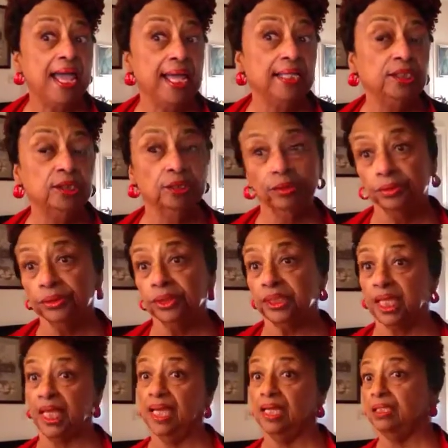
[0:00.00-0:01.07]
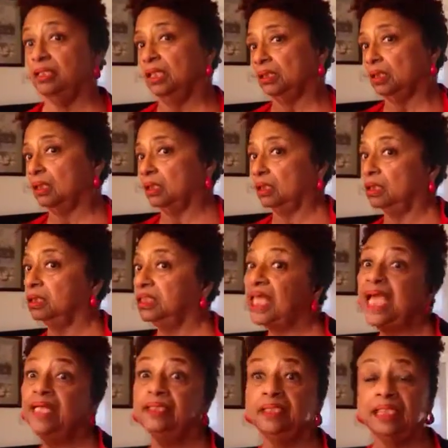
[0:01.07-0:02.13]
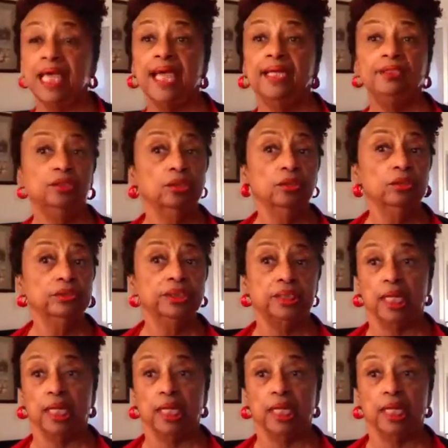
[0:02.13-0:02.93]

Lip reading: angels and Satan's angels,